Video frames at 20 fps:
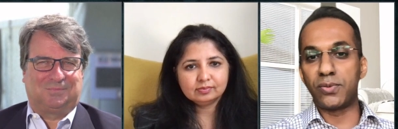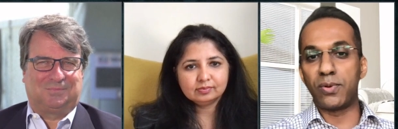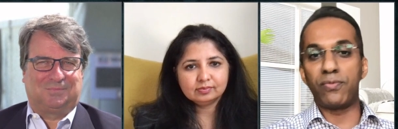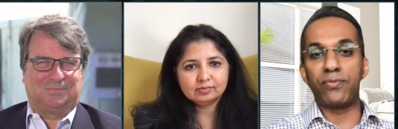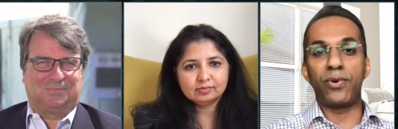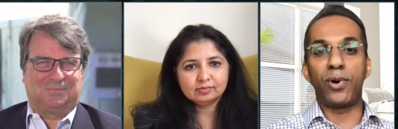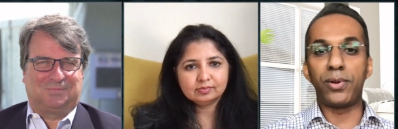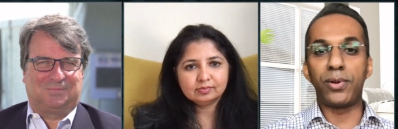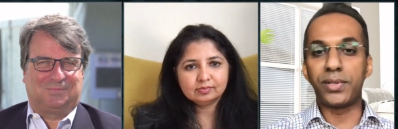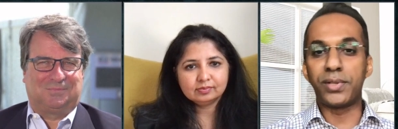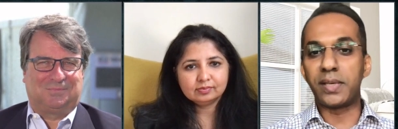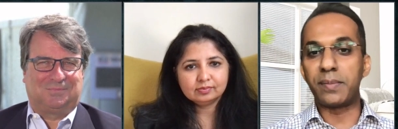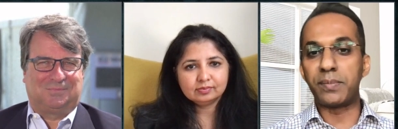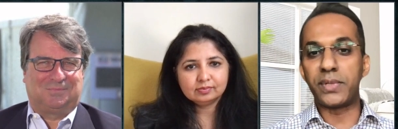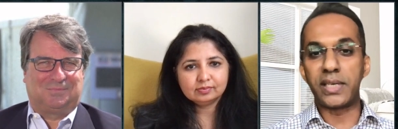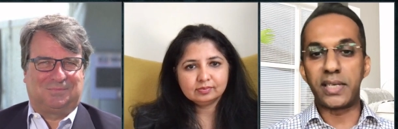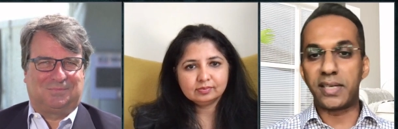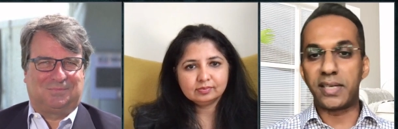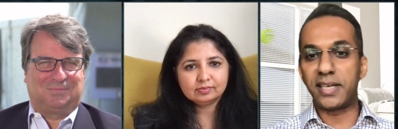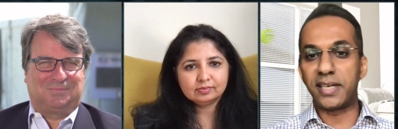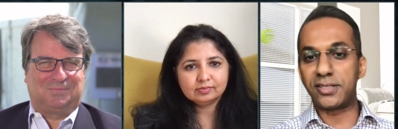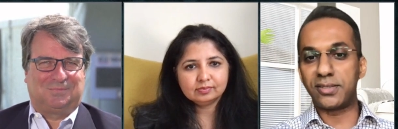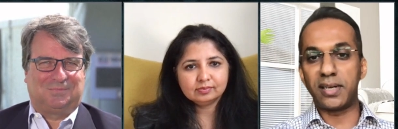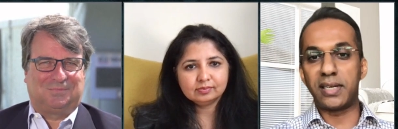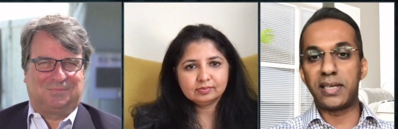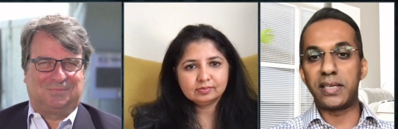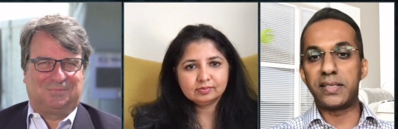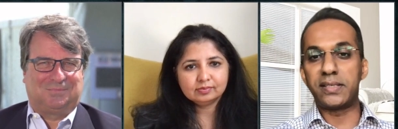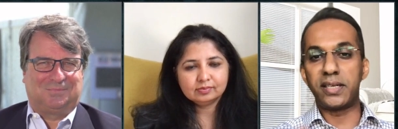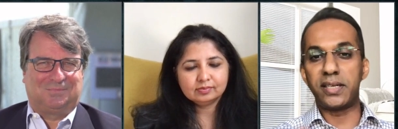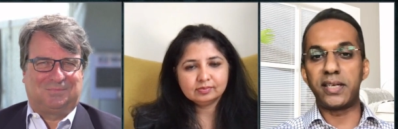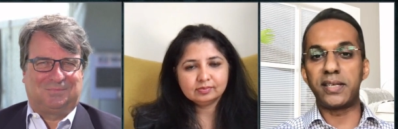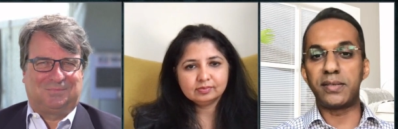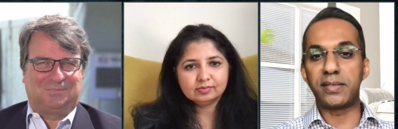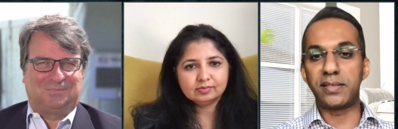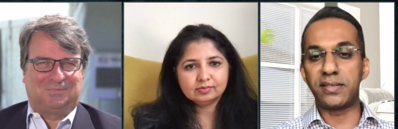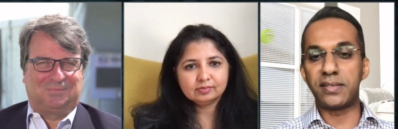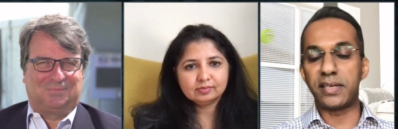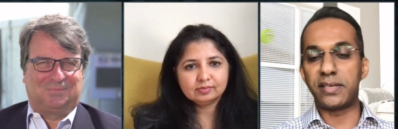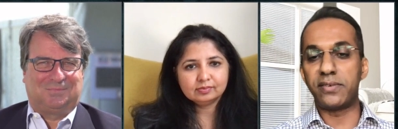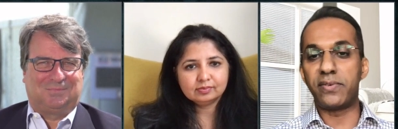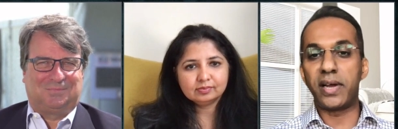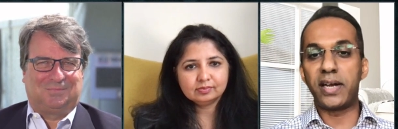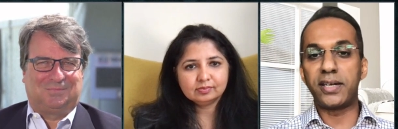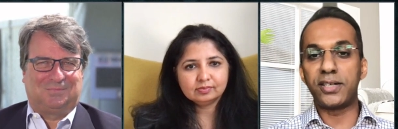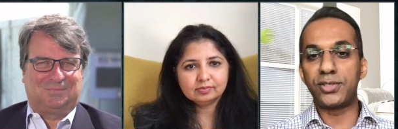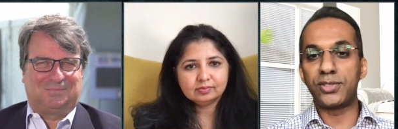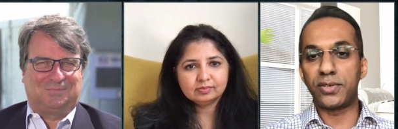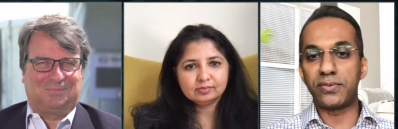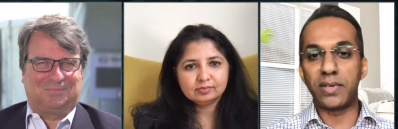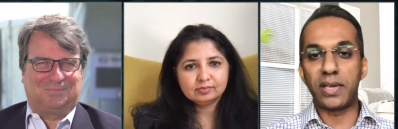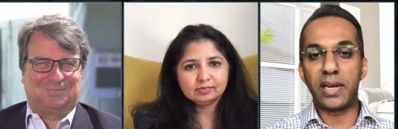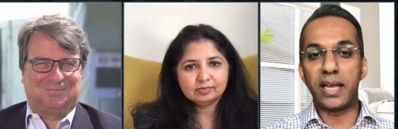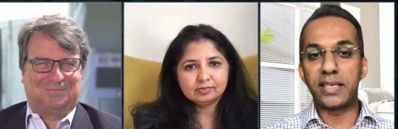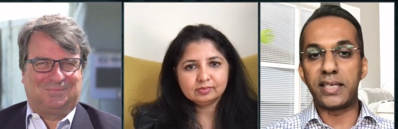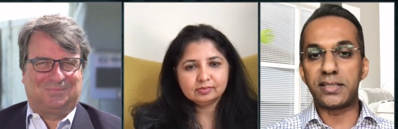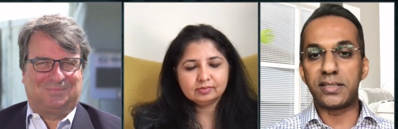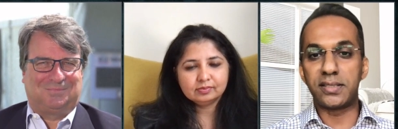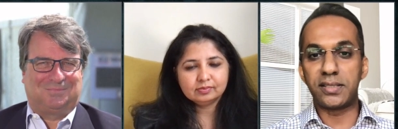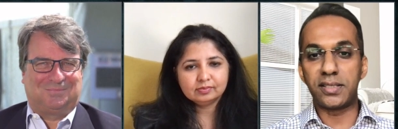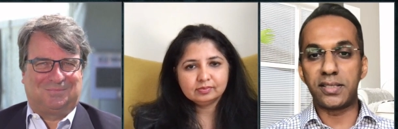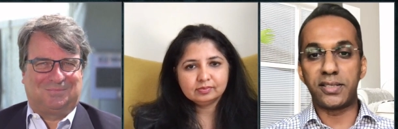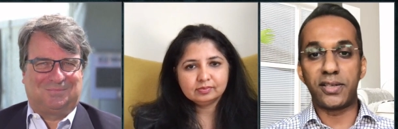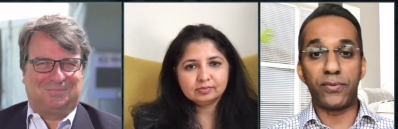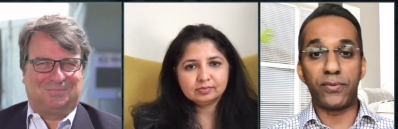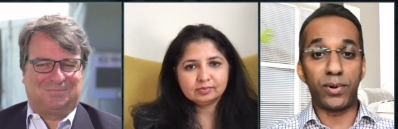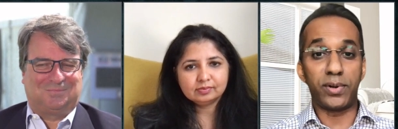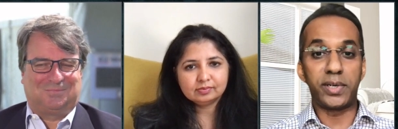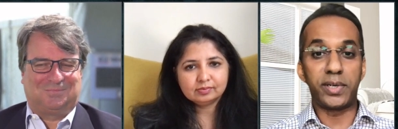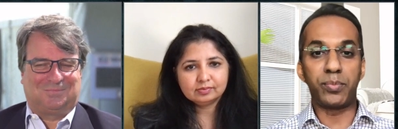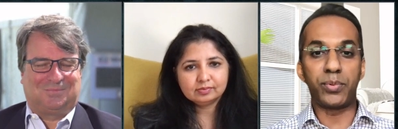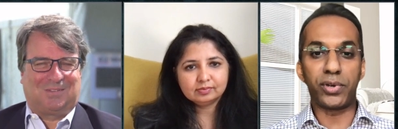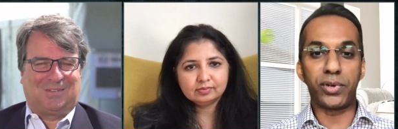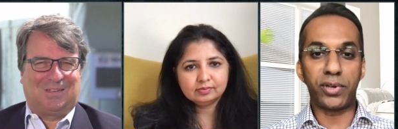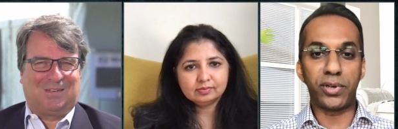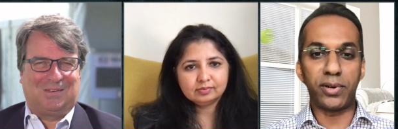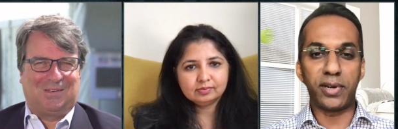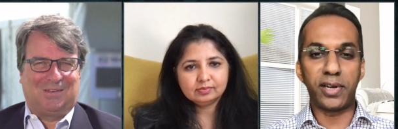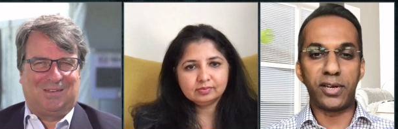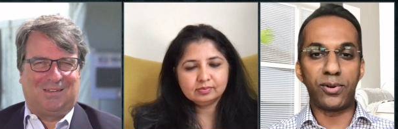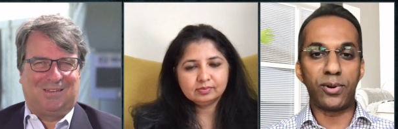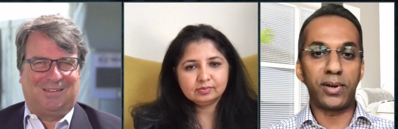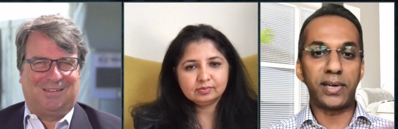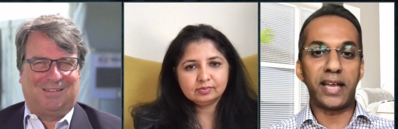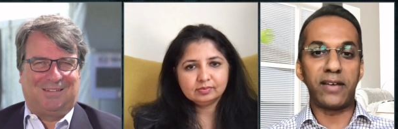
Speaker 1: will follow them. They can actually take advantage of the licenses they've already procured and not